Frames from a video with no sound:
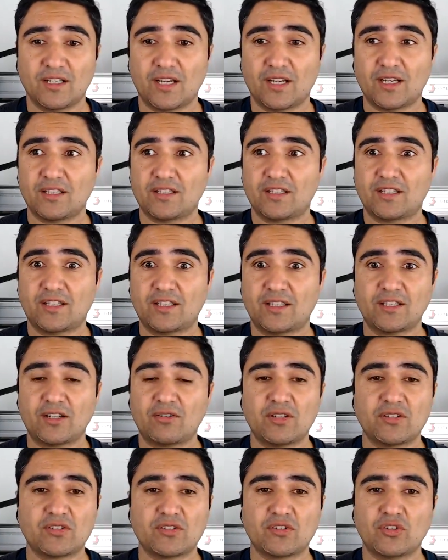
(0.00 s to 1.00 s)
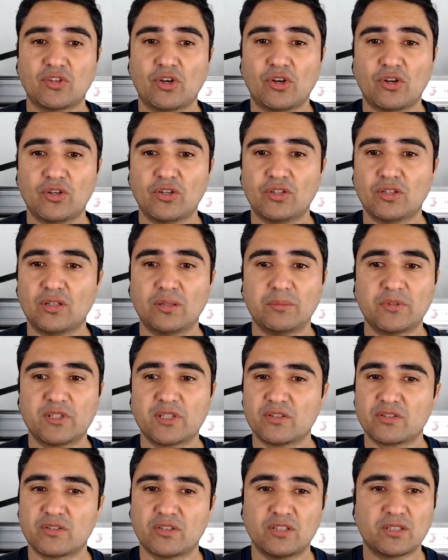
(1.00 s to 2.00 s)
And there is no
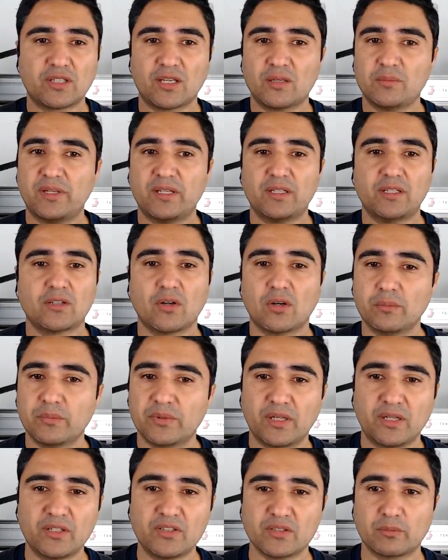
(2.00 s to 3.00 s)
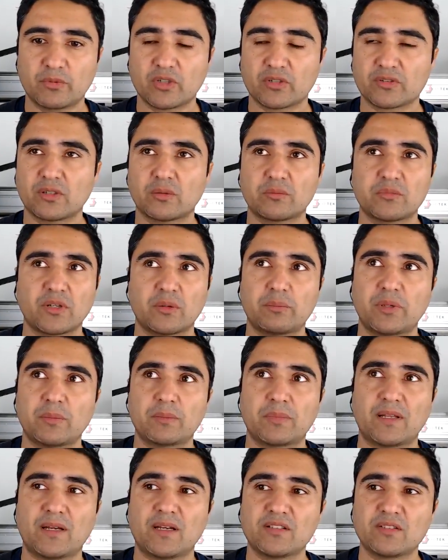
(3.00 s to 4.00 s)
limitation. It can be any combination, because sometimes
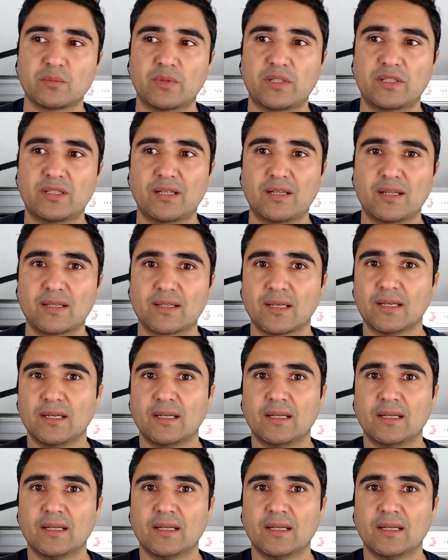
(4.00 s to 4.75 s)
people ask me, they're like,